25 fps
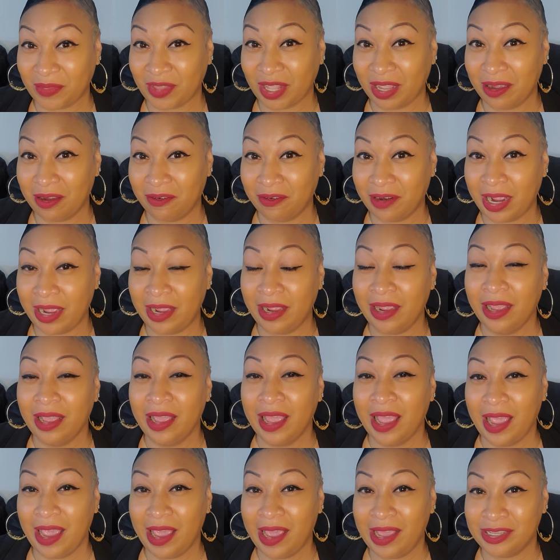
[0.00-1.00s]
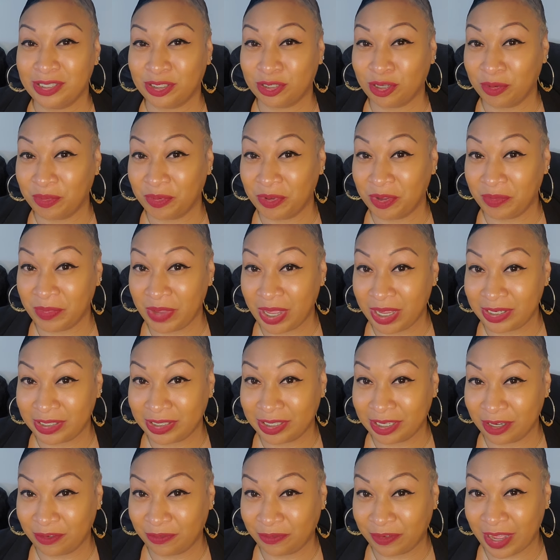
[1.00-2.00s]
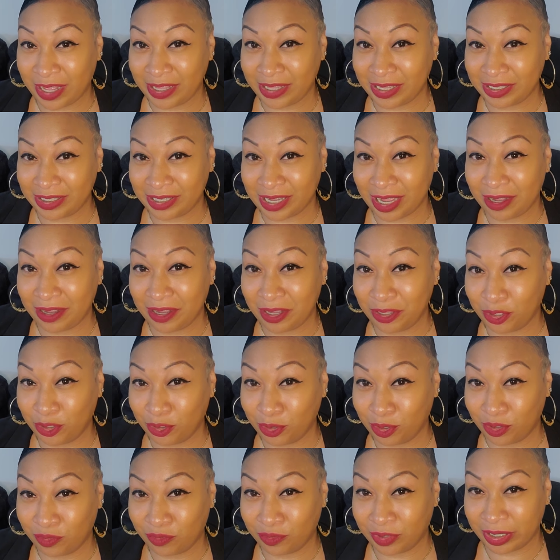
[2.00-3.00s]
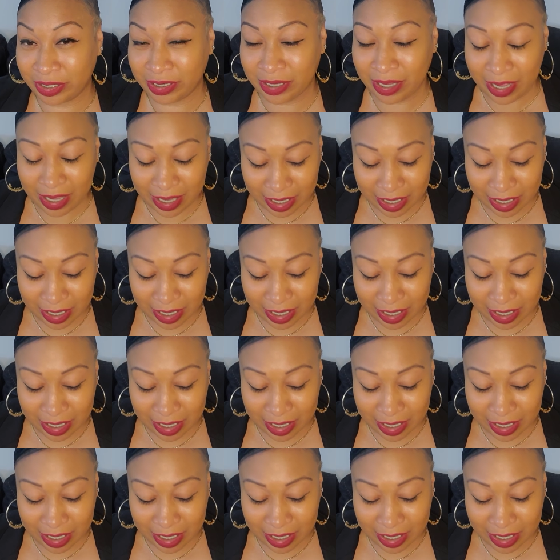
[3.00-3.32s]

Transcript: All right, and Scorpio man is gonna find this out in the long run.